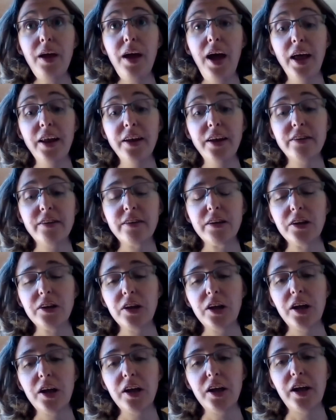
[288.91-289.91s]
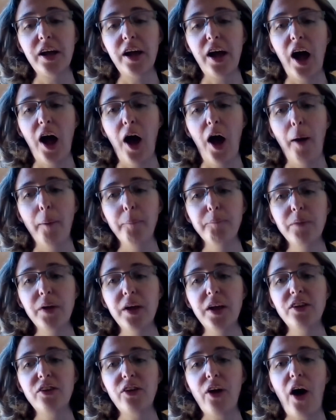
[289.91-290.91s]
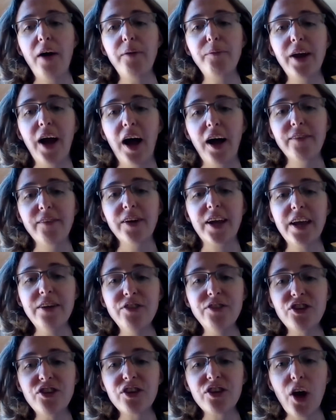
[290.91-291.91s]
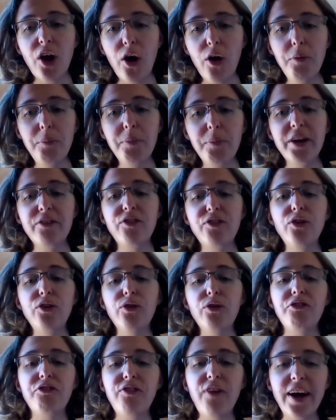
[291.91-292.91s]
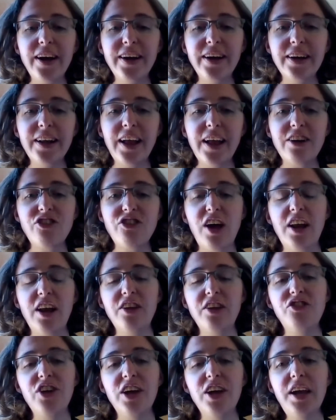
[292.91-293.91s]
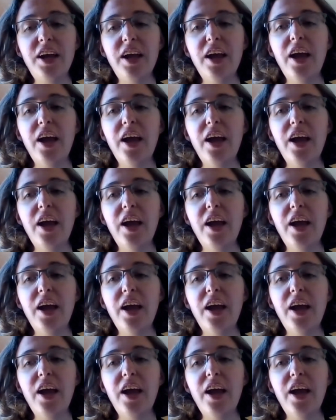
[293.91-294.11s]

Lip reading: and so I would give it a go. But if you are finding that challenging,